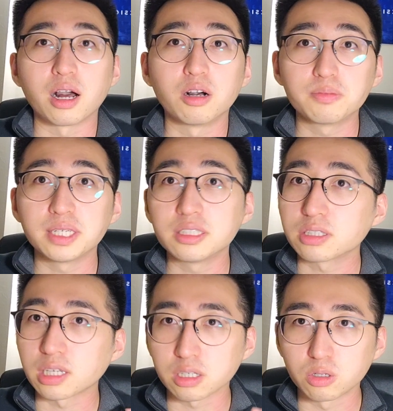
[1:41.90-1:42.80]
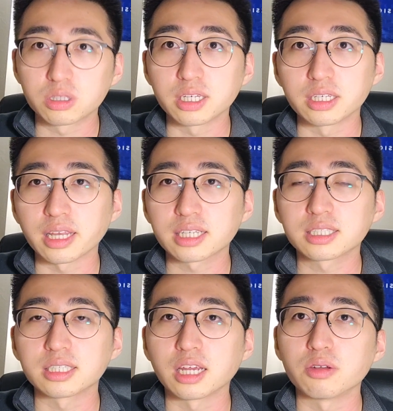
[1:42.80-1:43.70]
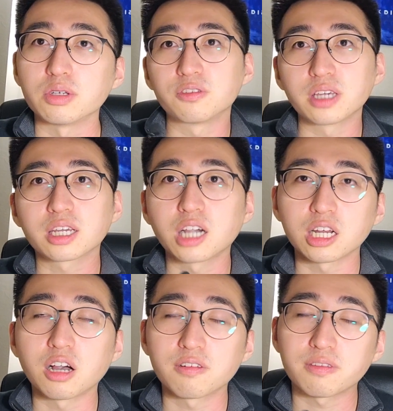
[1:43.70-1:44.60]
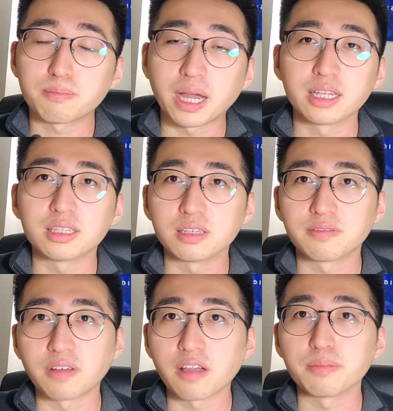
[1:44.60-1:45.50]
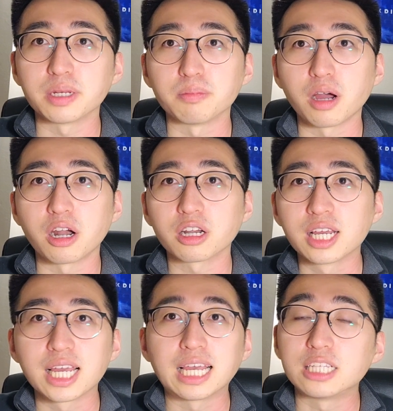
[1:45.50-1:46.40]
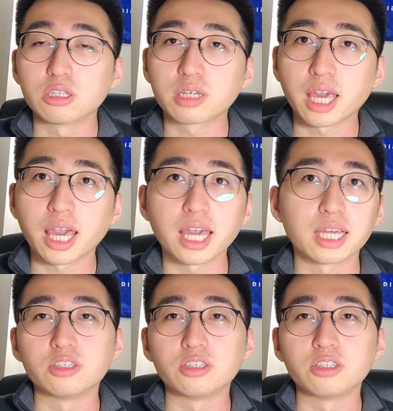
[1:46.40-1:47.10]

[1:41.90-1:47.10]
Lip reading: all means, you can go to the next scenario. If you get cut off by the 5-minute mark, it's okay.